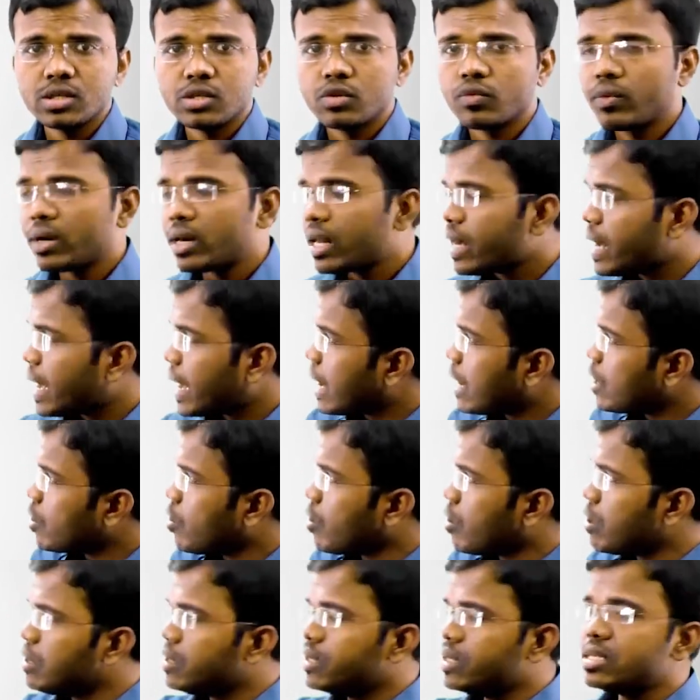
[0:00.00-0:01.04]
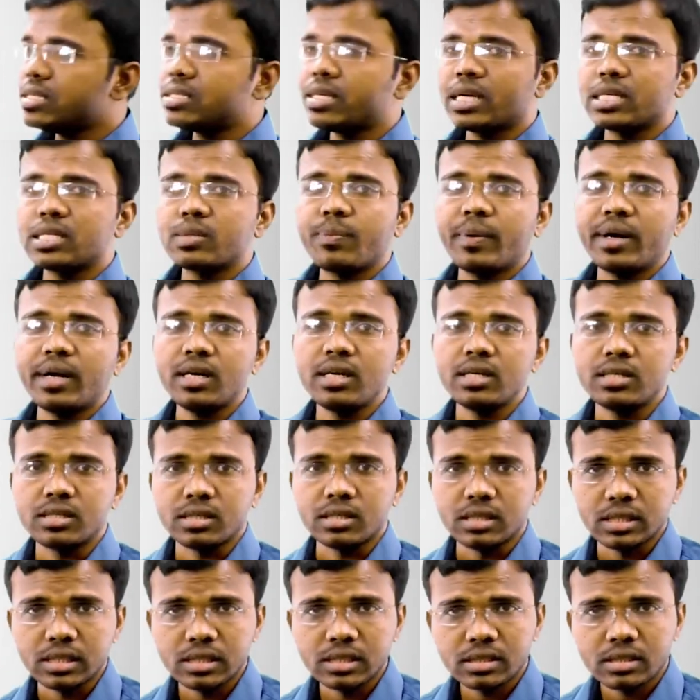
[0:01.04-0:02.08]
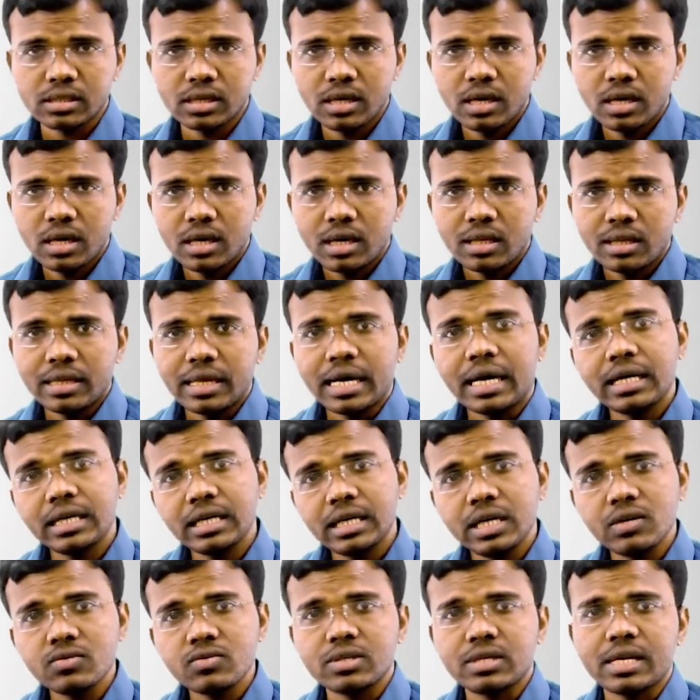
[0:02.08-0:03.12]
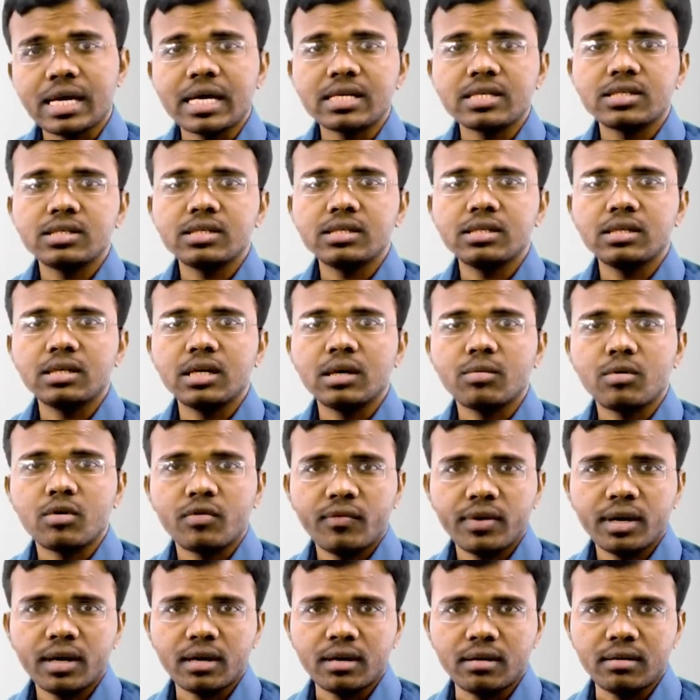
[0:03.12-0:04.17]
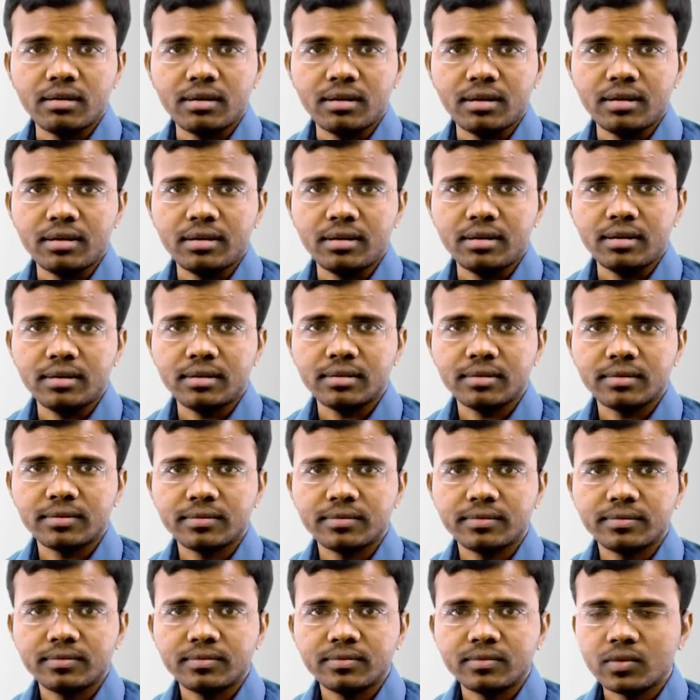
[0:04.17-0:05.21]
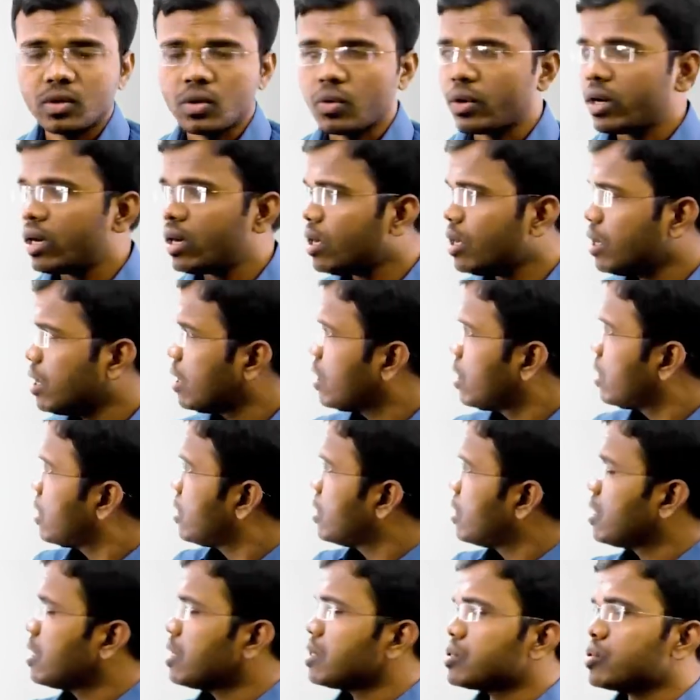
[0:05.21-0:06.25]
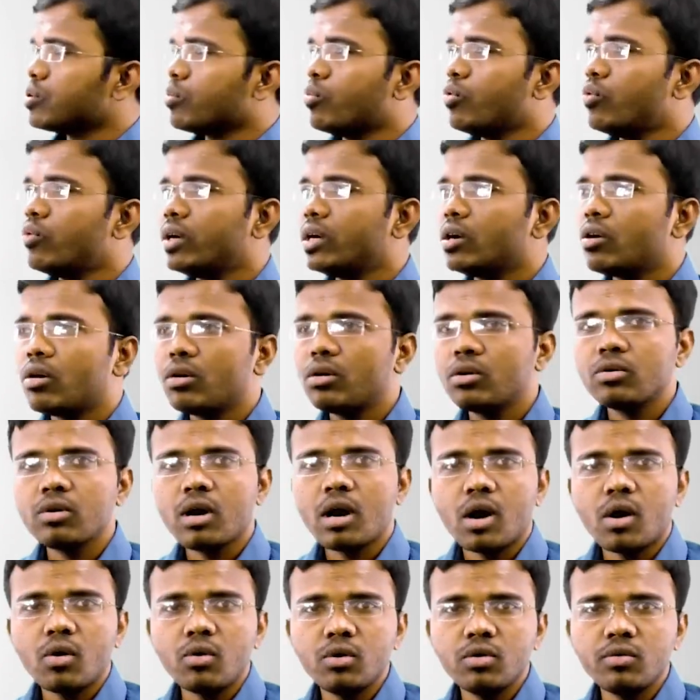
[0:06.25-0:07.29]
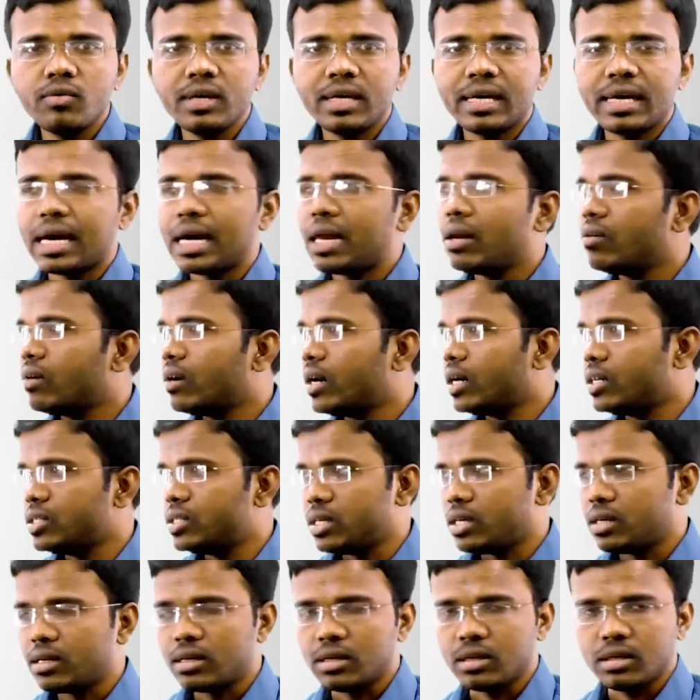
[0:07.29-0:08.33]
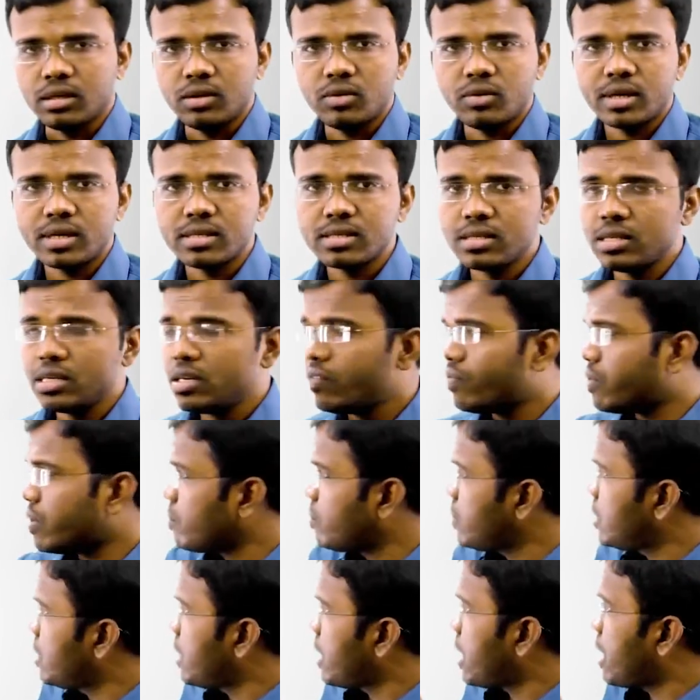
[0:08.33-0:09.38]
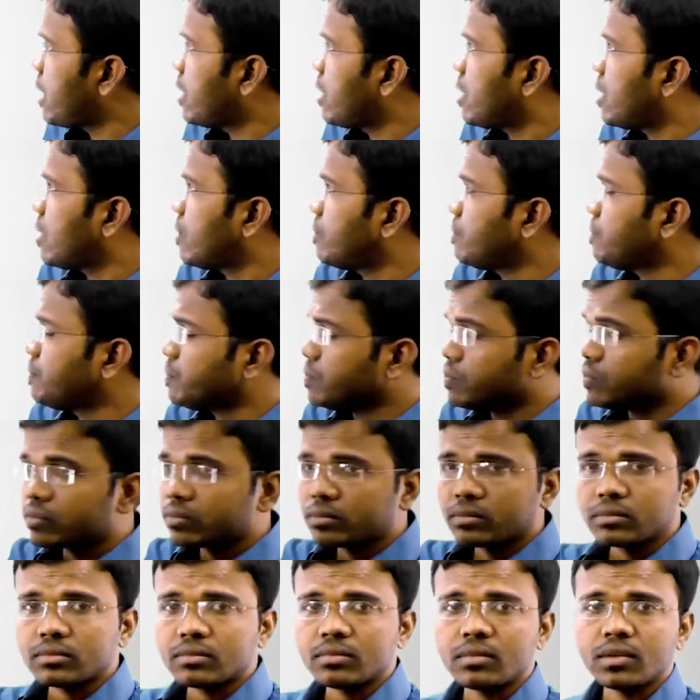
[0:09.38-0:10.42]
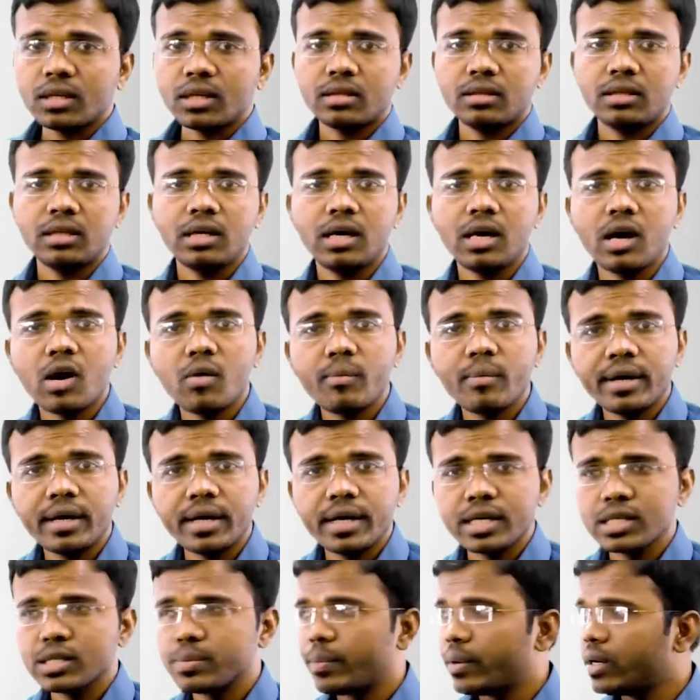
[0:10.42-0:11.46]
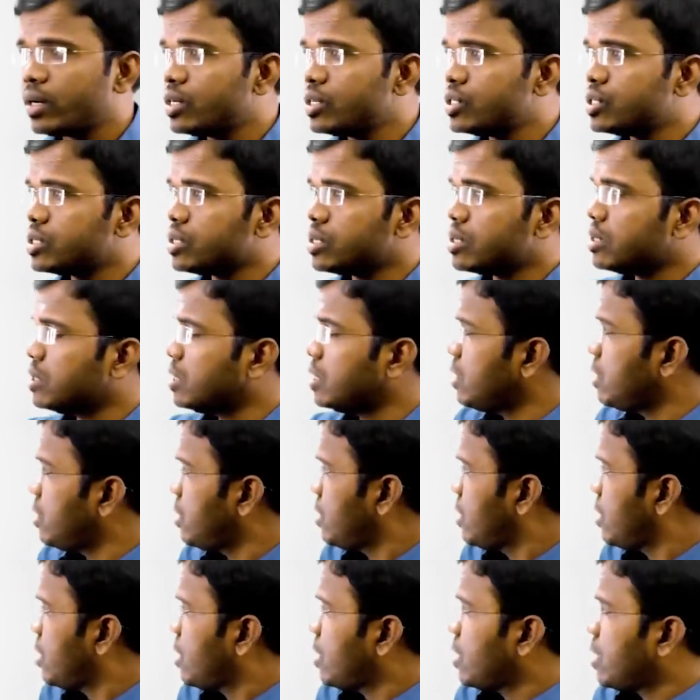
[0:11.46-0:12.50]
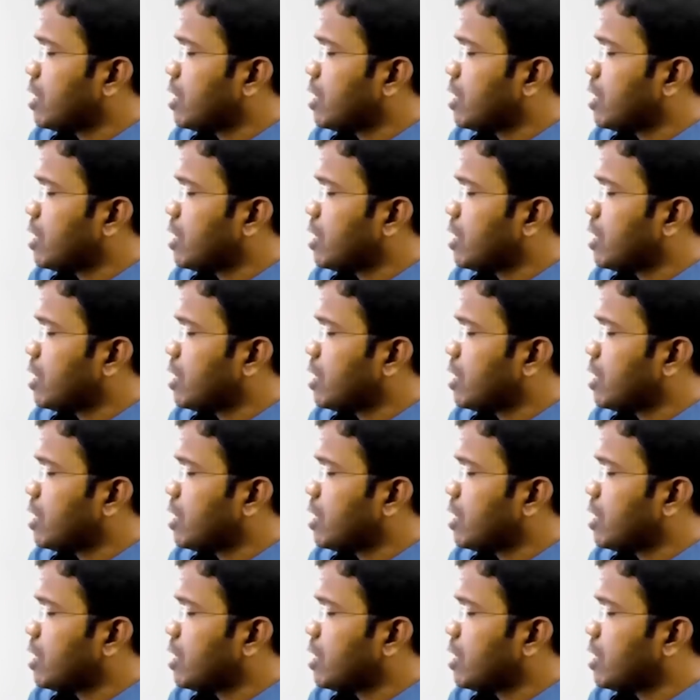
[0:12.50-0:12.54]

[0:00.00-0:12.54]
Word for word: so when I add all these expenditures that gives national income of a country okay so moving on to how do we calculate generally. You can see from the diagram the government expenditure, the